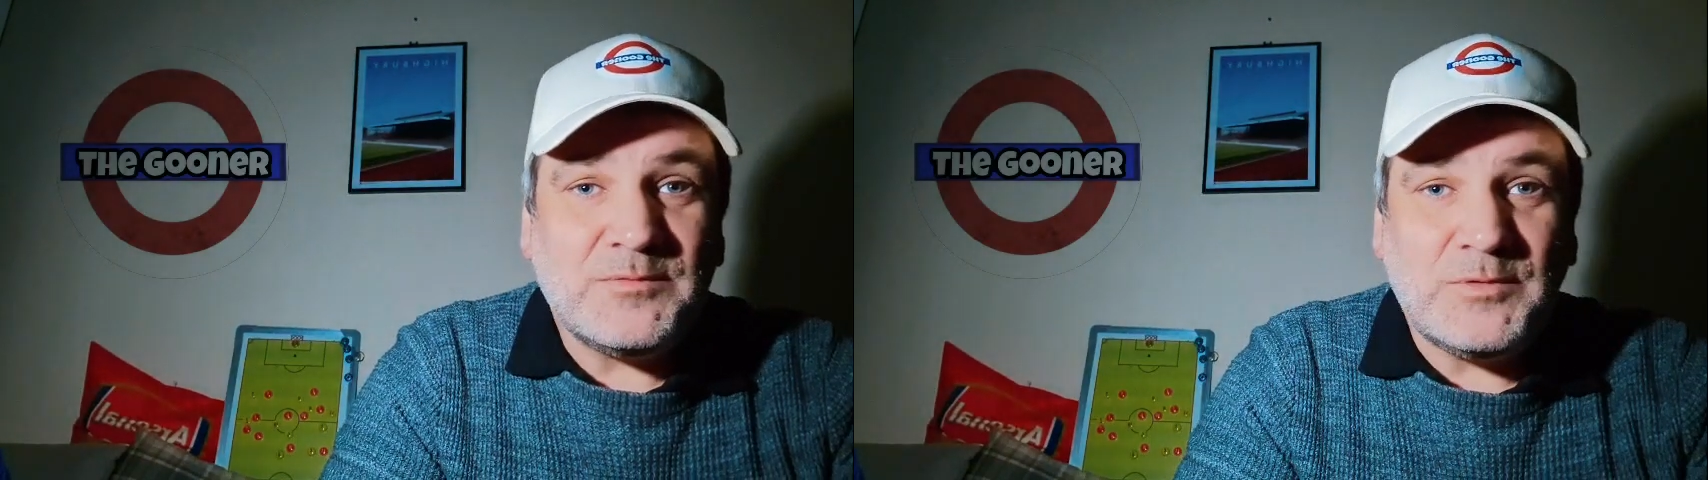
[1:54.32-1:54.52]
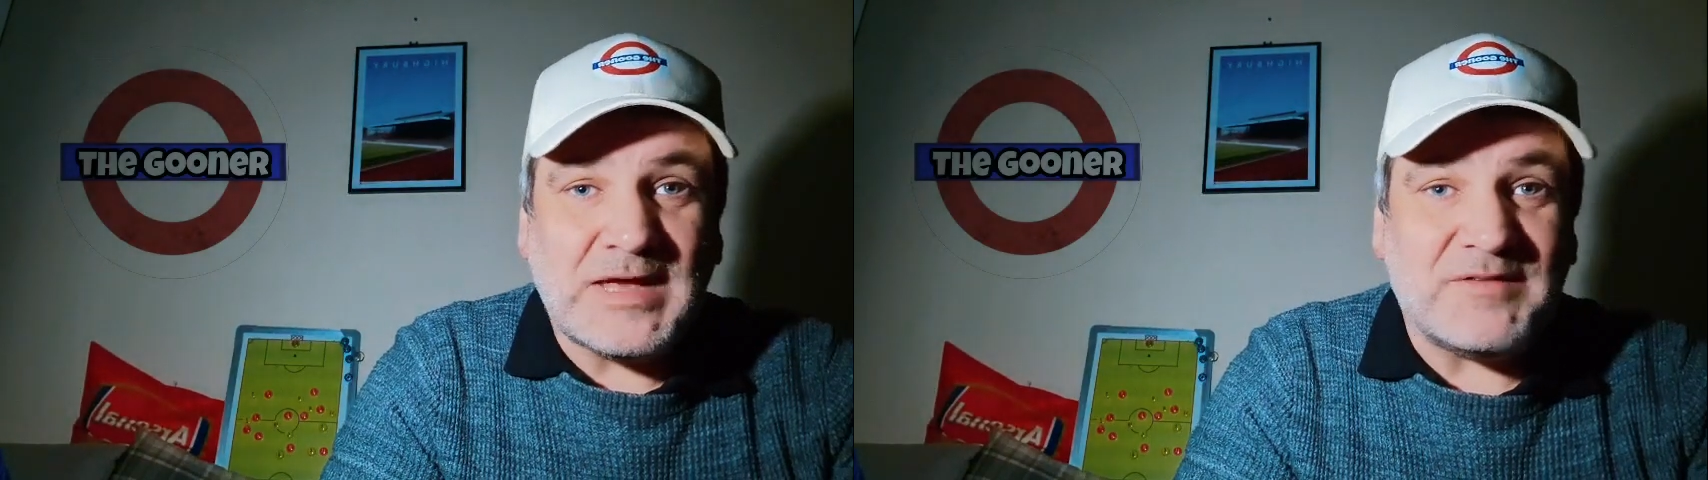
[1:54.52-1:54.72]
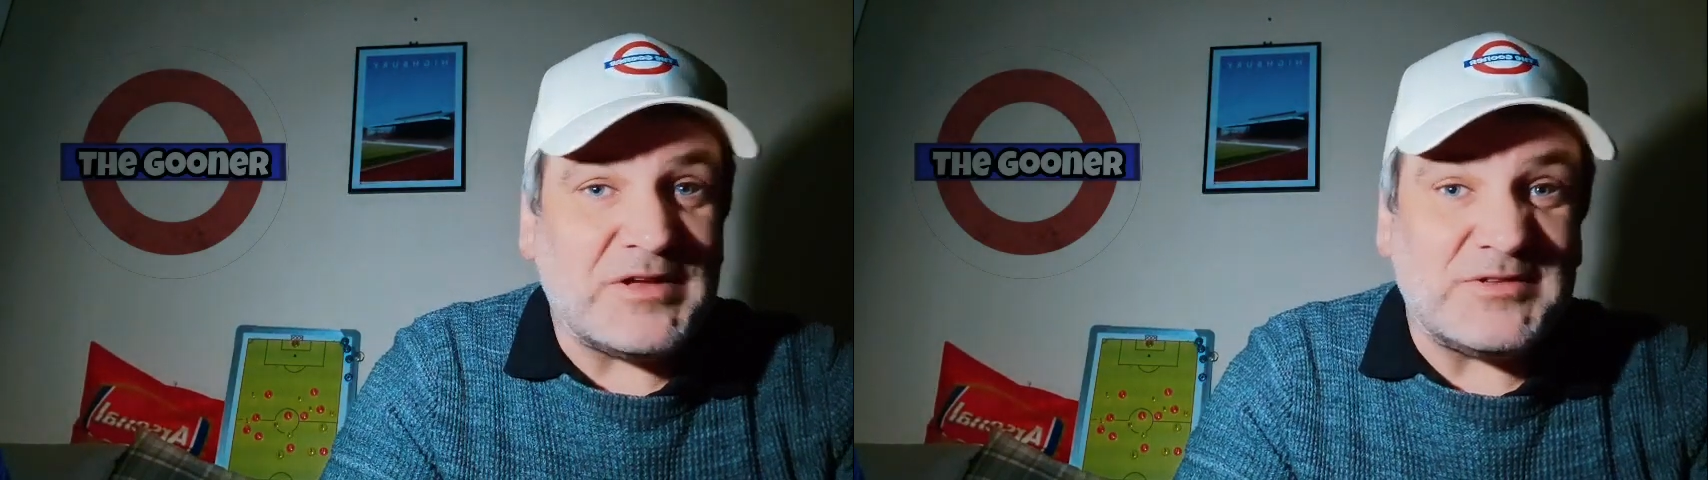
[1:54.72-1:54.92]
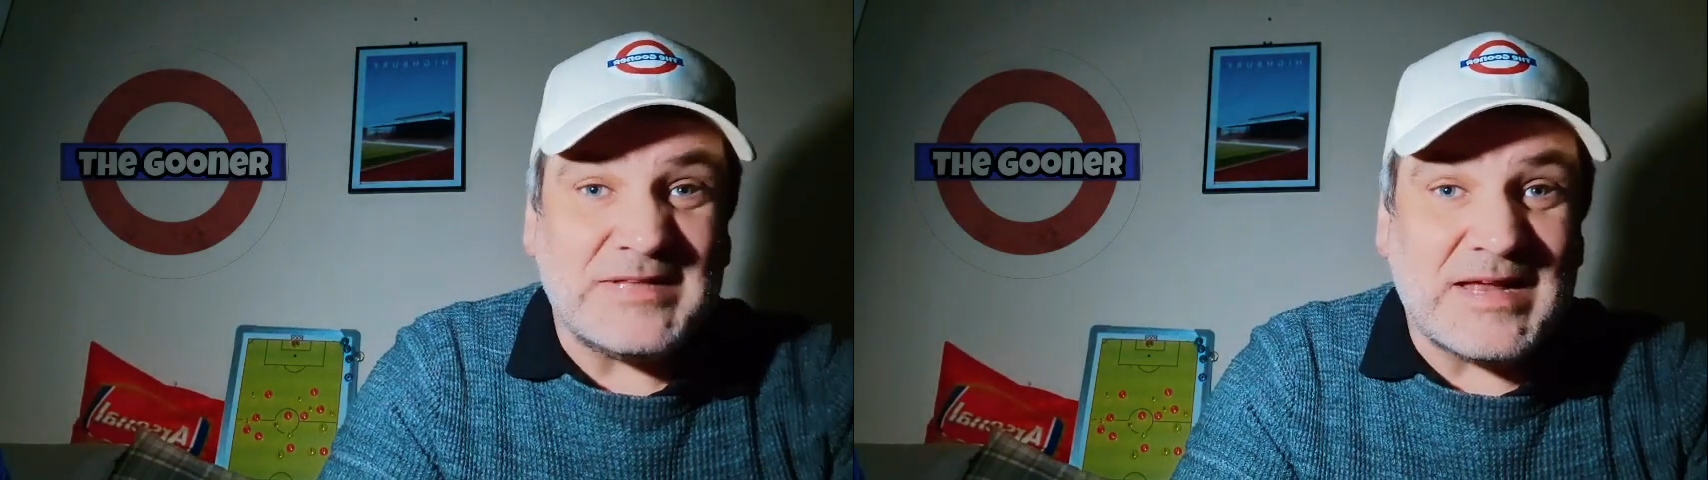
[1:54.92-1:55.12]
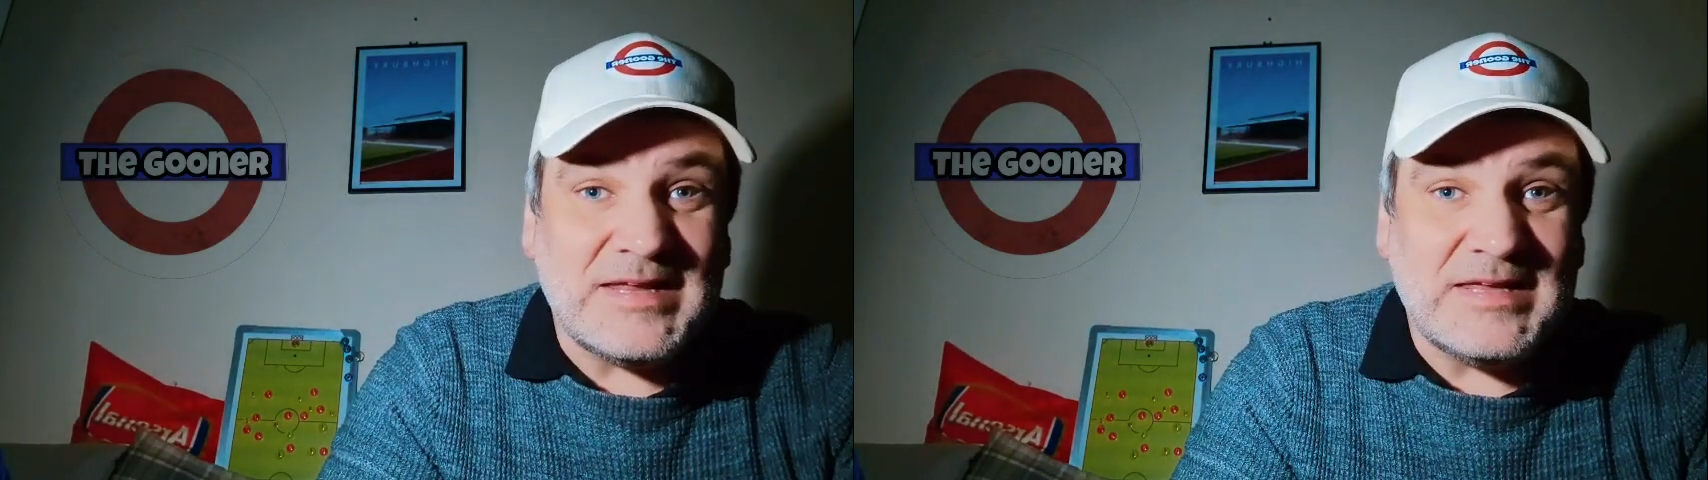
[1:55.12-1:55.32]
We have El
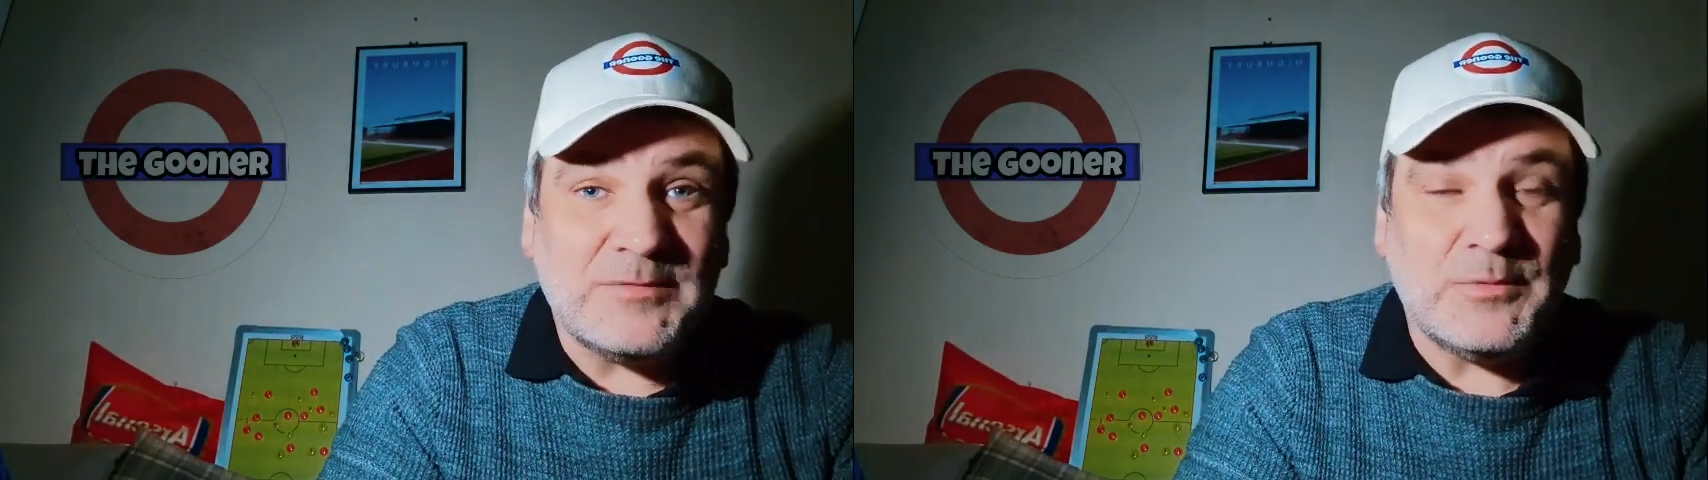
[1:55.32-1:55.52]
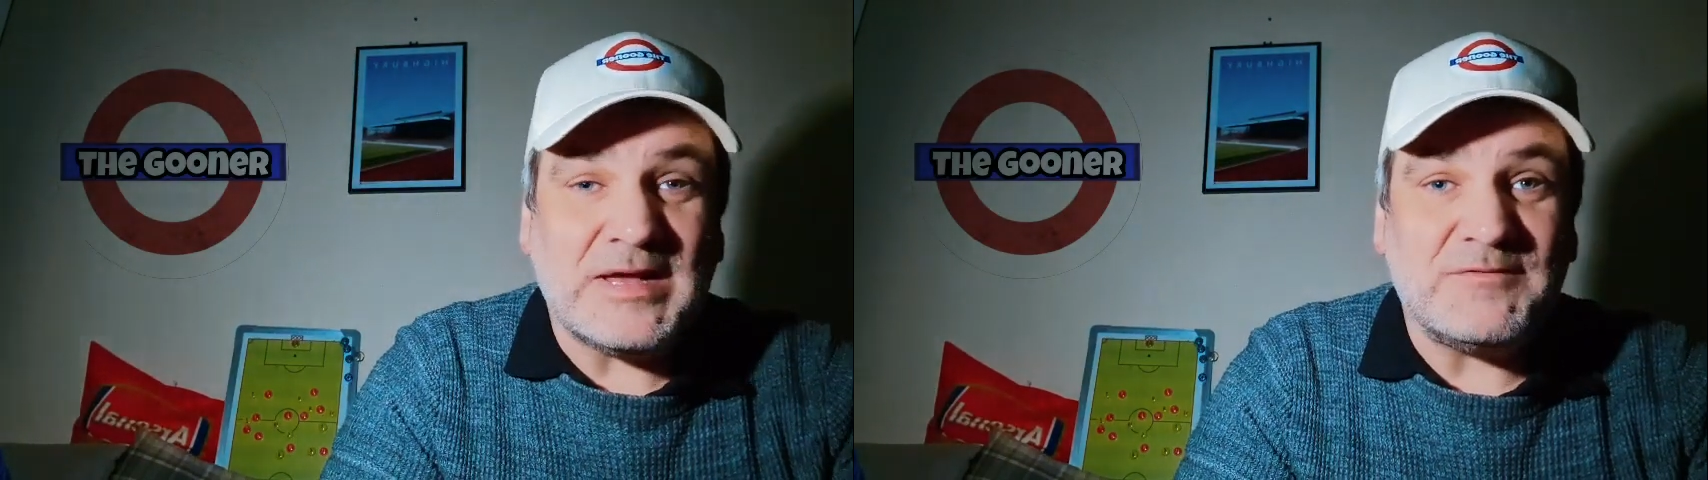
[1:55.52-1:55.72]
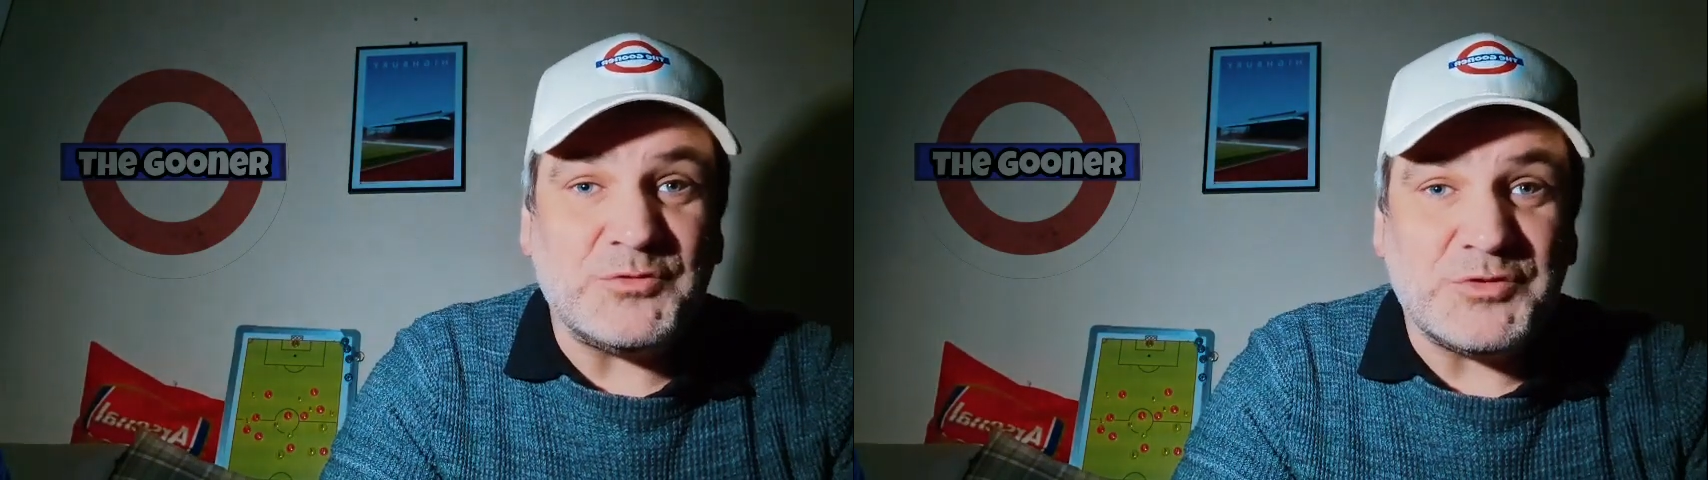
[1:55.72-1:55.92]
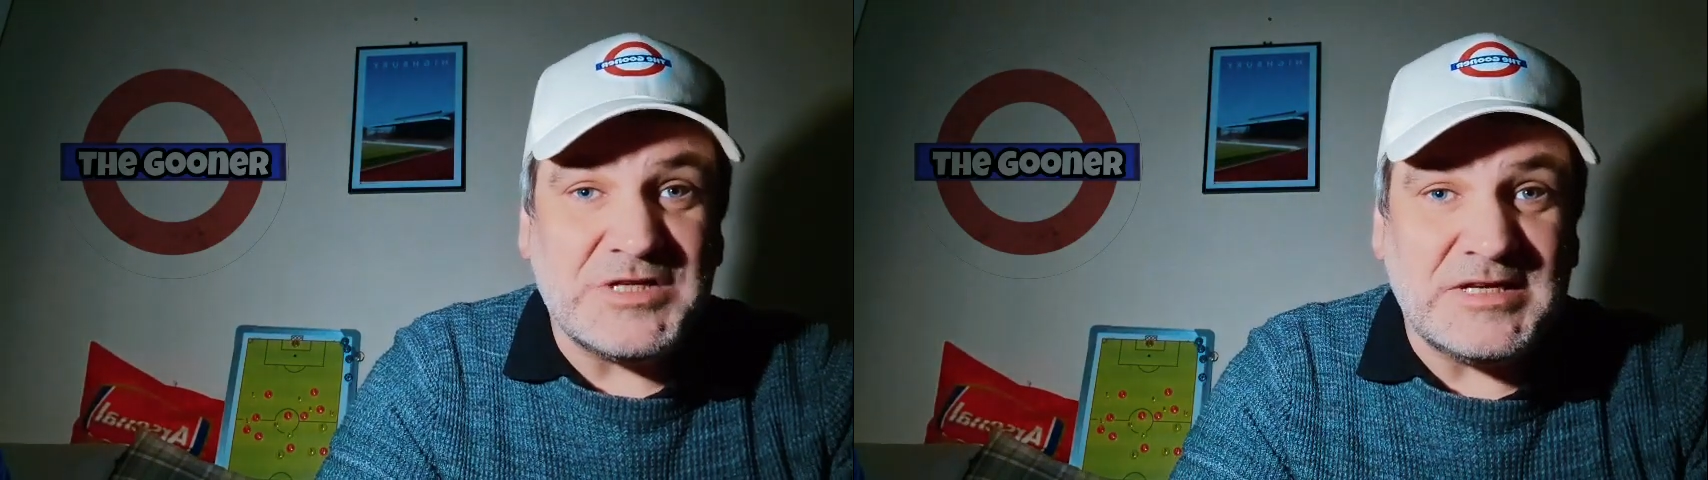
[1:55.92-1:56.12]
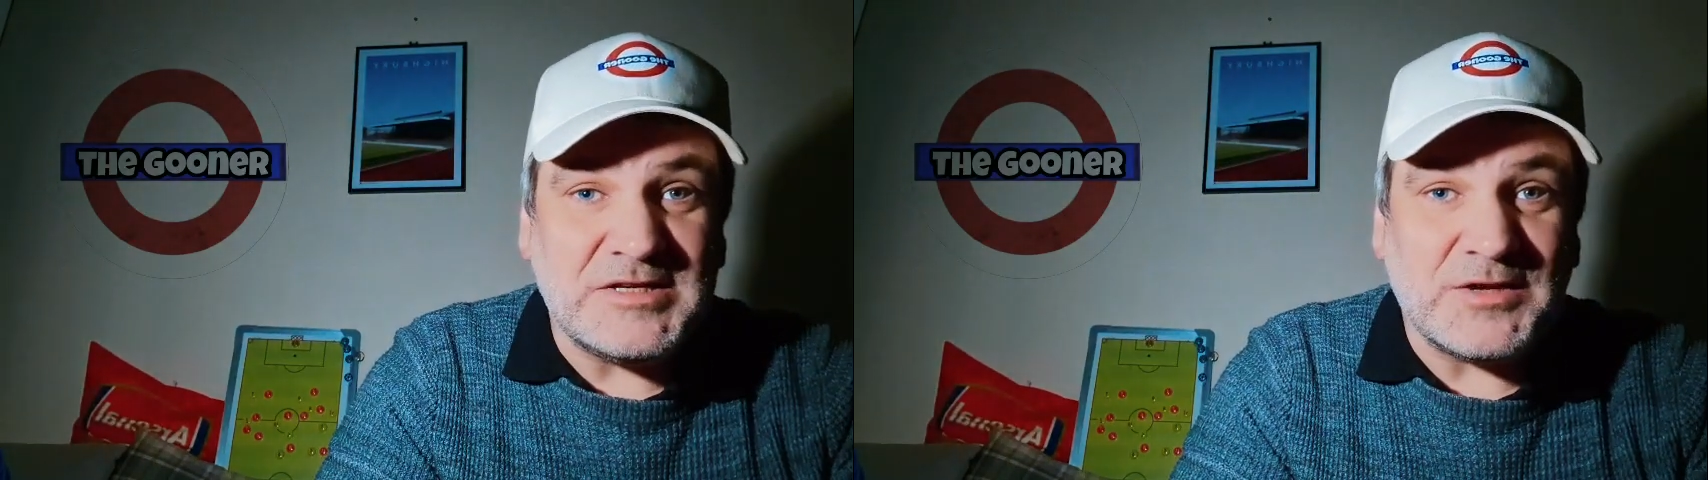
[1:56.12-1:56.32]
Neny, we have
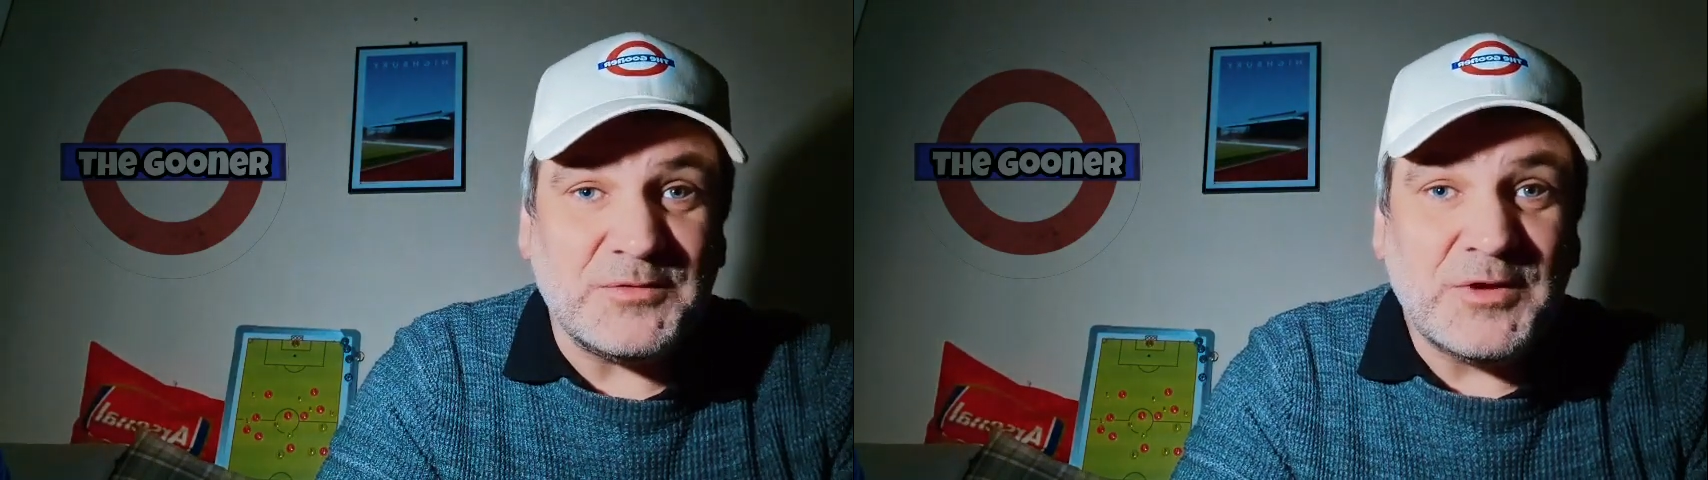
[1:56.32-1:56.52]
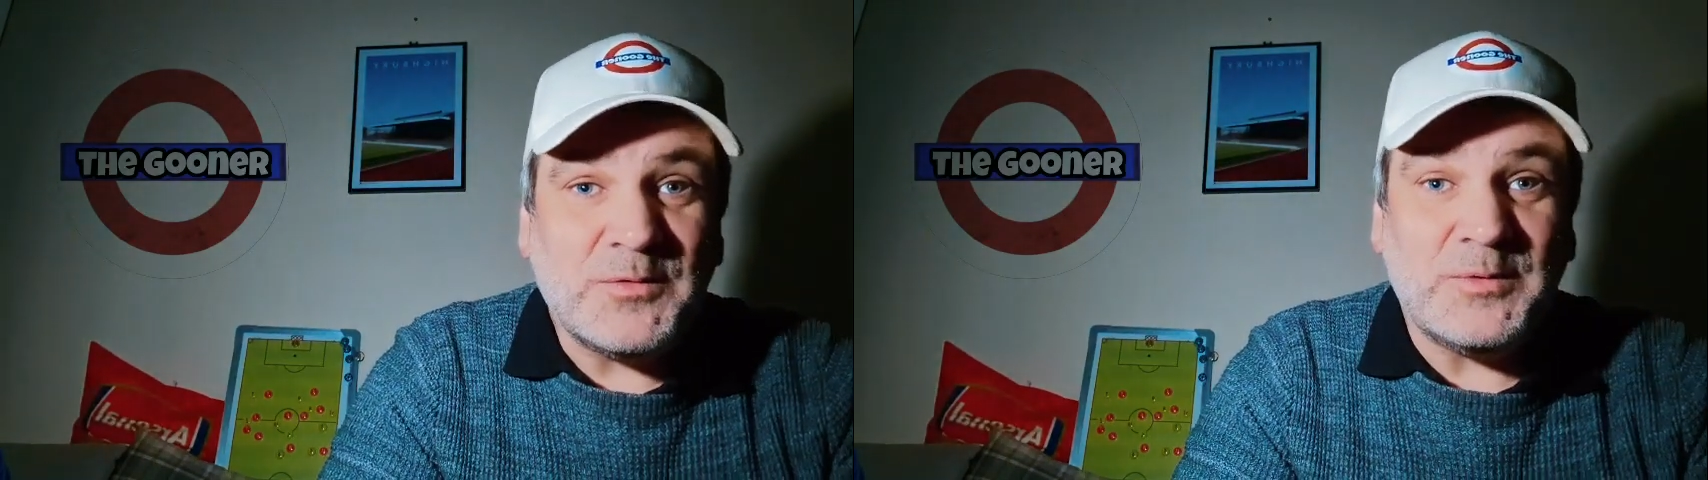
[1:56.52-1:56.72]
Jorginho,